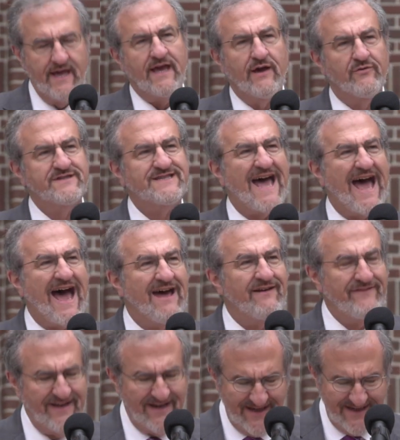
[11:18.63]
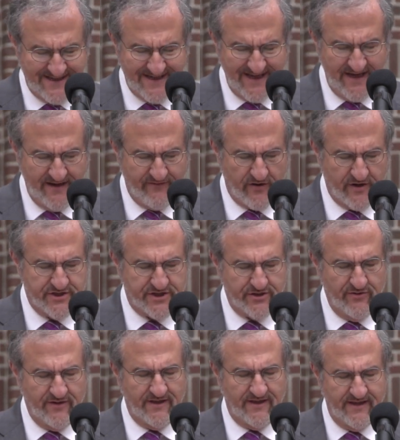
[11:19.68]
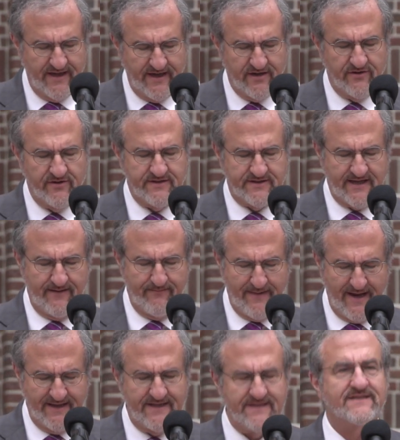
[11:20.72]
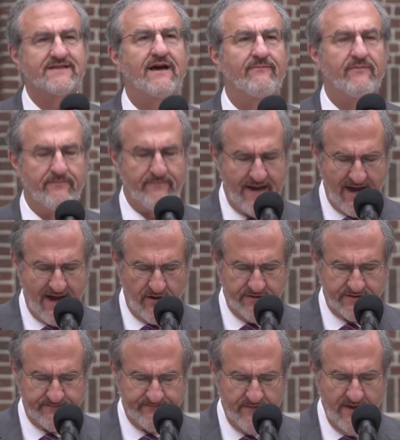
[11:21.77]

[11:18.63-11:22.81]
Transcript: It was advocacy of our student leaders that made this come about,